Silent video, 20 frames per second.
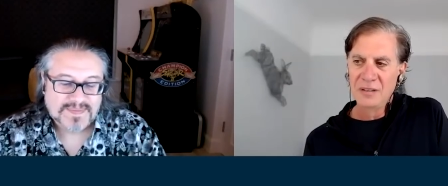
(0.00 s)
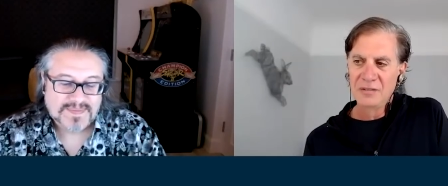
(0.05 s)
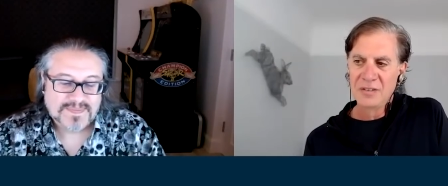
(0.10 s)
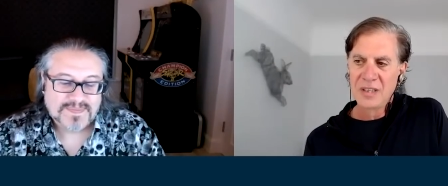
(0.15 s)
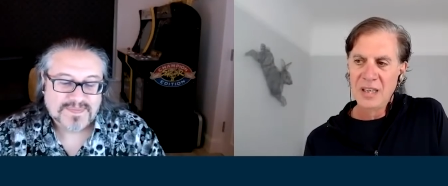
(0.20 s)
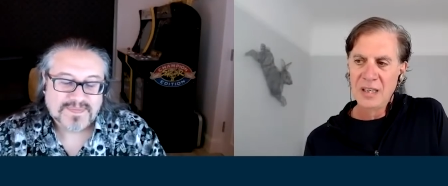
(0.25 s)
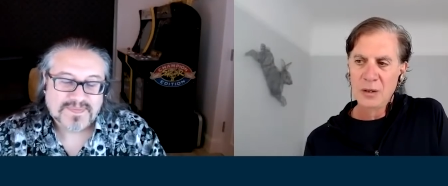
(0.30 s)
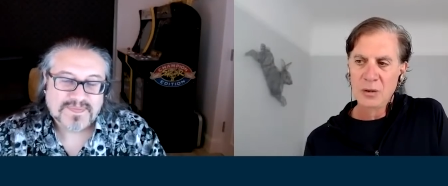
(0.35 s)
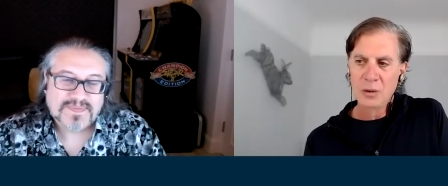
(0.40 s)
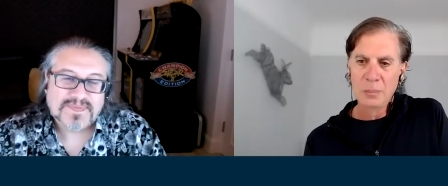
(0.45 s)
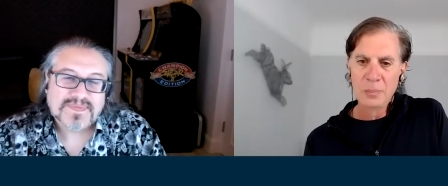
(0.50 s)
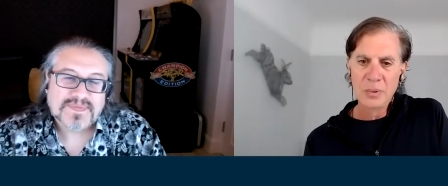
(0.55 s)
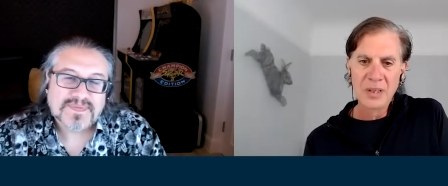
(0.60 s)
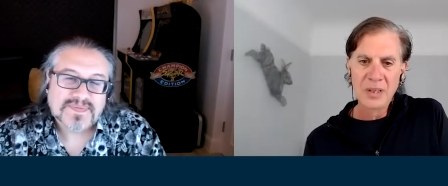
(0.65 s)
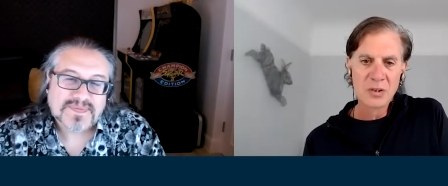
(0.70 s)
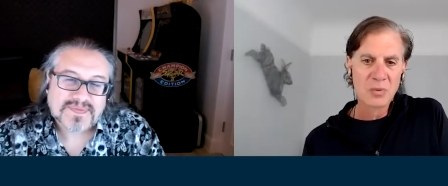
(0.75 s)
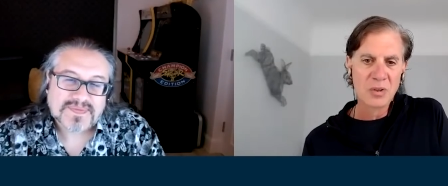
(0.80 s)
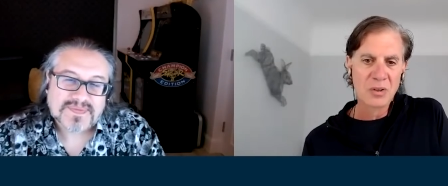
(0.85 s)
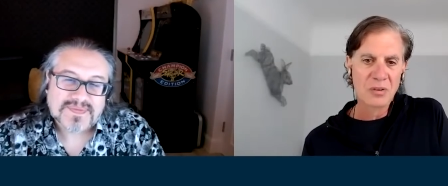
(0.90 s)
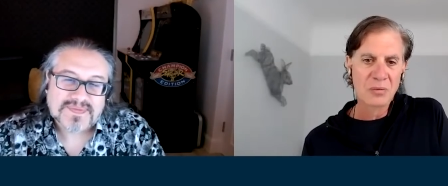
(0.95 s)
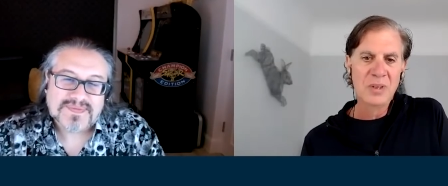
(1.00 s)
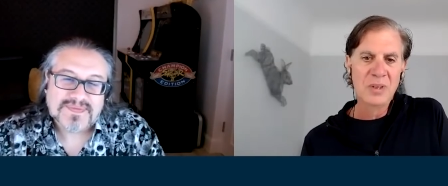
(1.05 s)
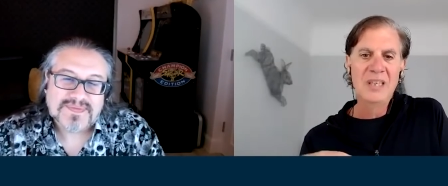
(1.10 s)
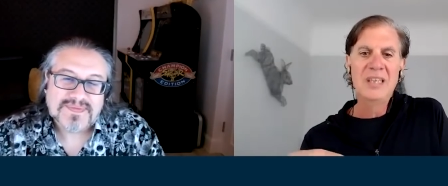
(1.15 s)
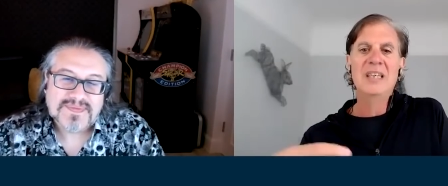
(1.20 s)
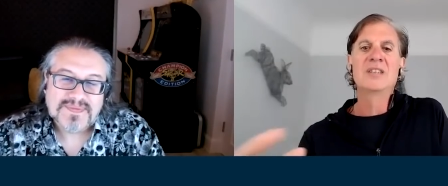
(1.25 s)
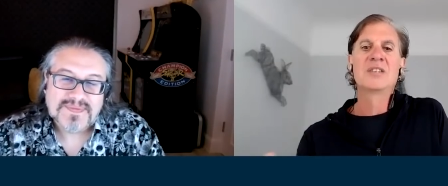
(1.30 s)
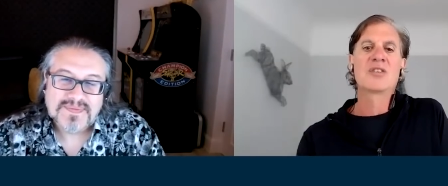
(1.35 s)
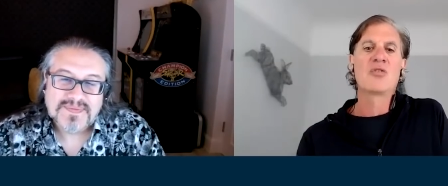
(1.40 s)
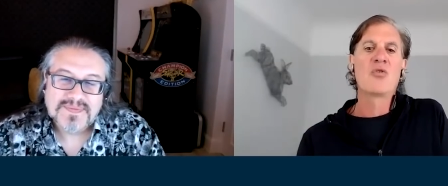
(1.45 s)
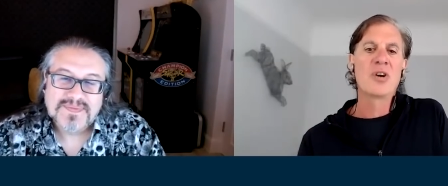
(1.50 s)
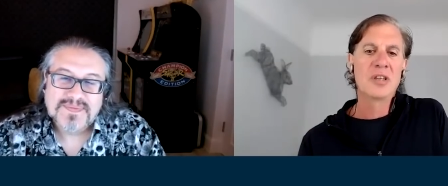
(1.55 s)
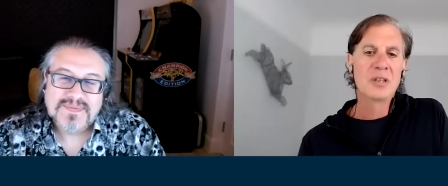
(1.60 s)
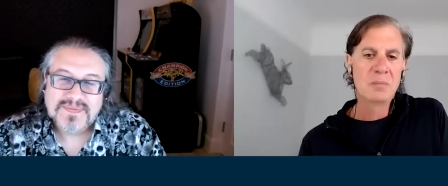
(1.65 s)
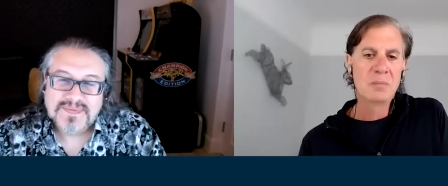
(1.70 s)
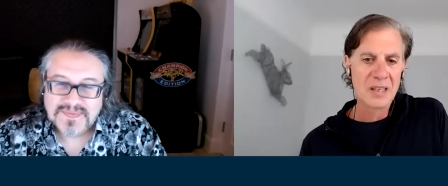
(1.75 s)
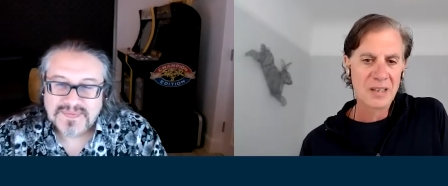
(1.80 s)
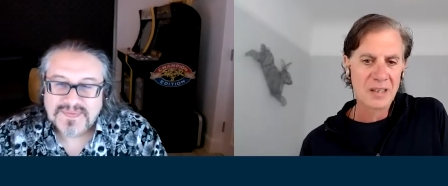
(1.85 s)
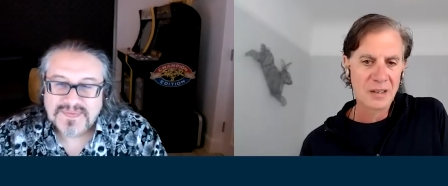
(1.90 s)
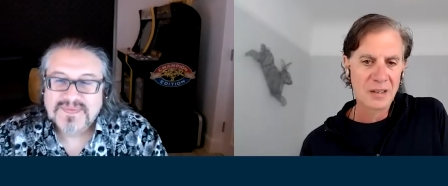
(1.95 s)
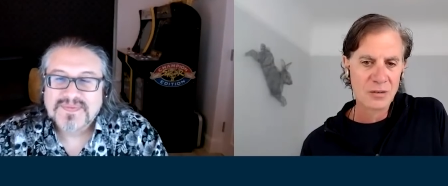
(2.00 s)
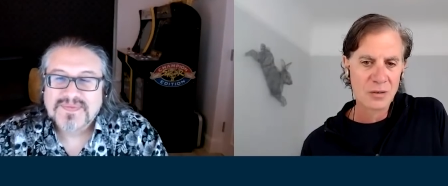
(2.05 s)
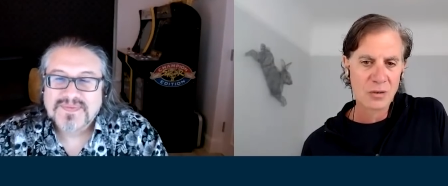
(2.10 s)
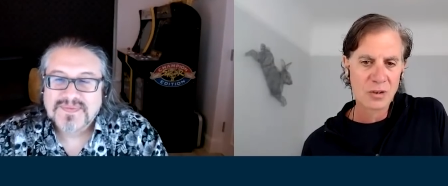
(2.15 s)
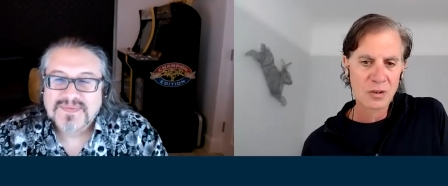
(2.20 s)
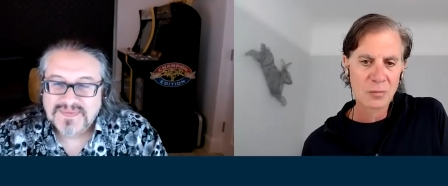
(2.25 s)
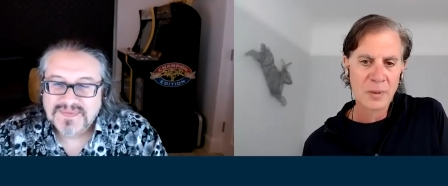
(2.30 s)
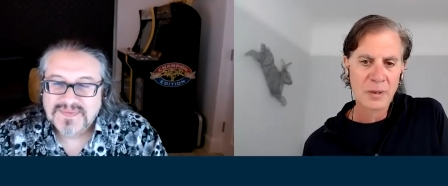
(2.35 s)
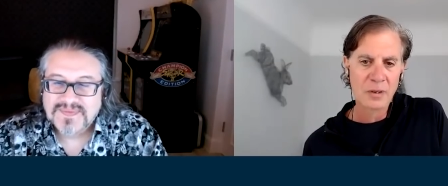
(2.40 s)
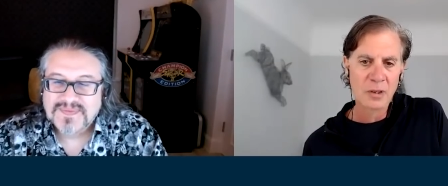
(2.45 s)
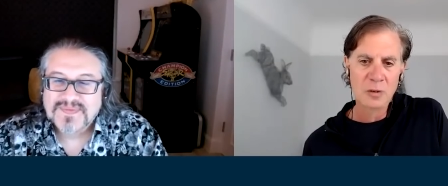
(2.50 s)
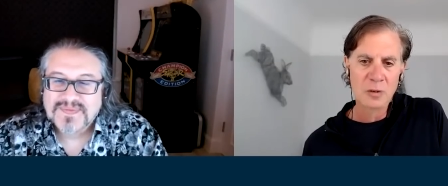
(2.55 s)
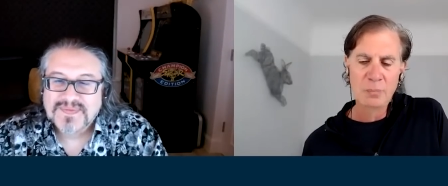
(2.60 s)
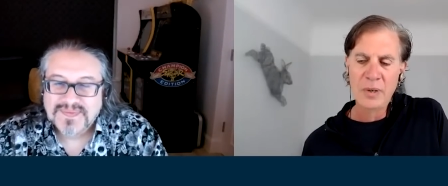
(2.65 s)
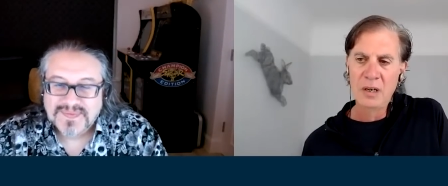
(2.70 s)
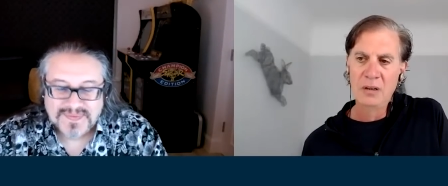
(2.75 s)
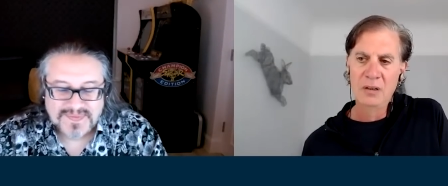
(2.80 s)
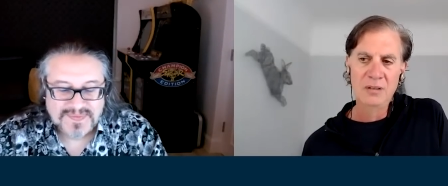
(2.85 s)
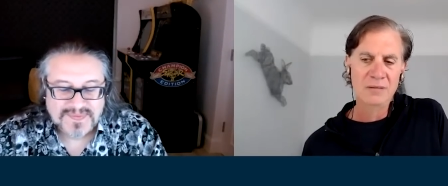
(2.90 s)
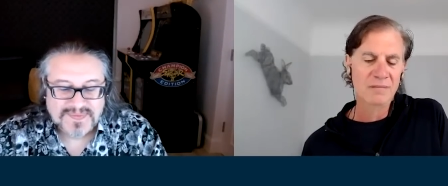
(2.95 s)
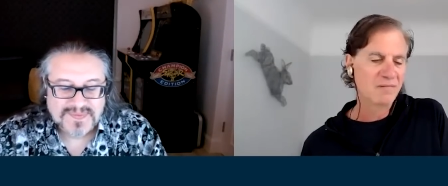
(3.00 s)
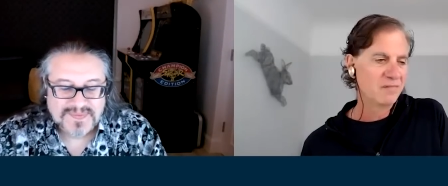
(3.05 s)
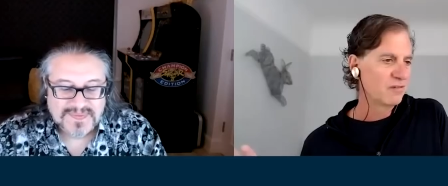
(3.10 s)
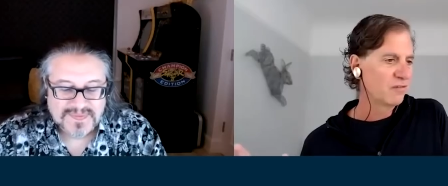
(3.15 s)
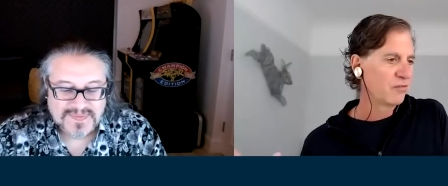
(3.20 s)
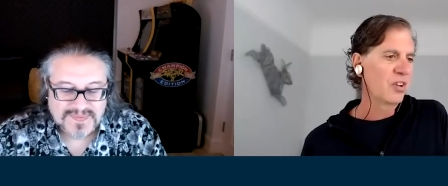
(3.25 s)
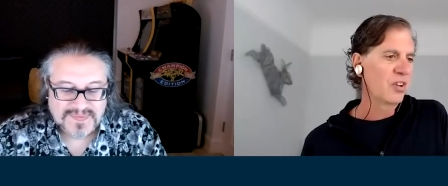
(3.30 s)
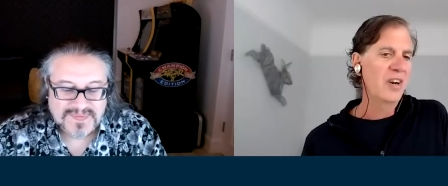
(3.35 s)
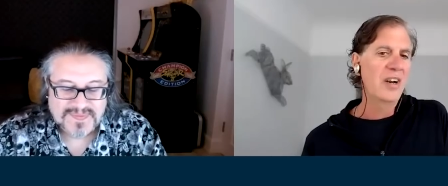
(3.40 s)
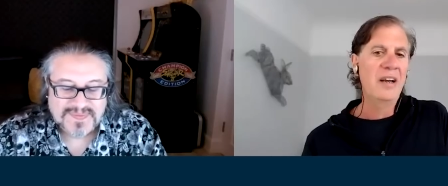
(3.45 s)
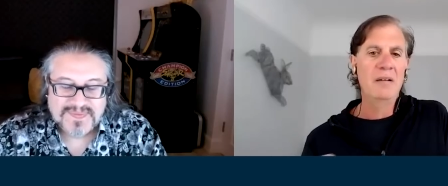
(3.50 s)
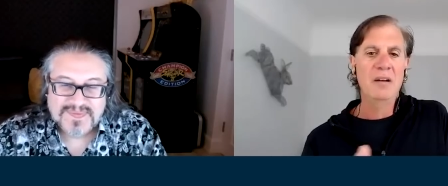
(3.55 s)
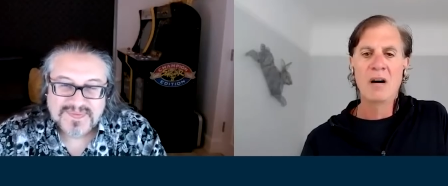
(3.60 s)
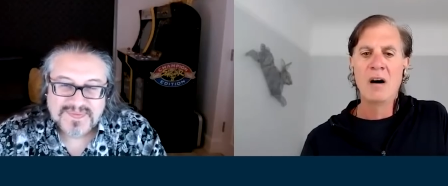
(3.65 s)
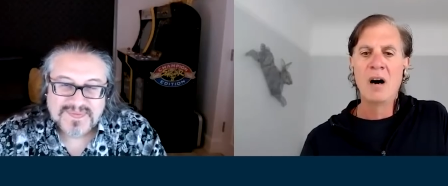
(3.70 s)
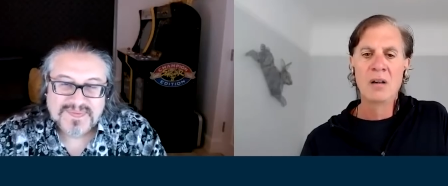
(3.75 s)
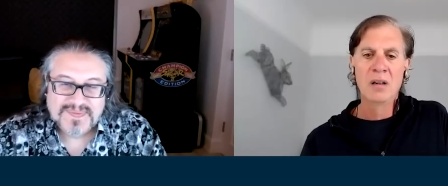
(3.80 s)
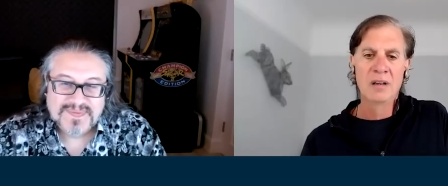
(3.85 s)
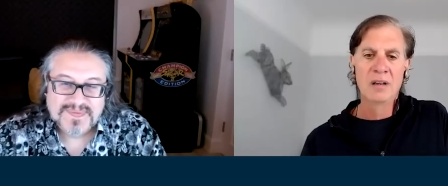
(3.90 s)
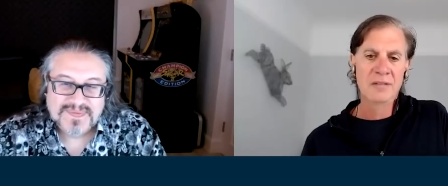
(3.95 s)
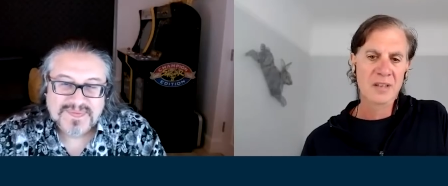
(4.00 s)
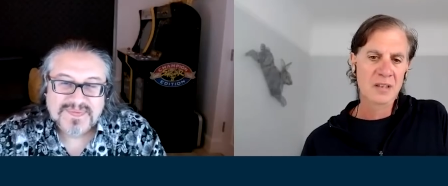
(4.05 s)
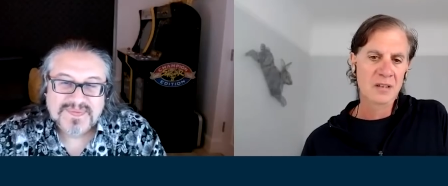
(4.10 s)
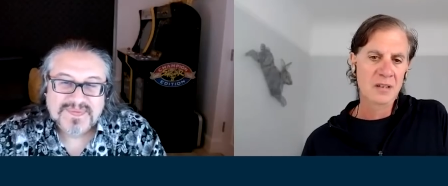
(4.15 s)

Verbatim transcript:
Speaker 1: getting to a place where 3D is going to make the user experience better for all of these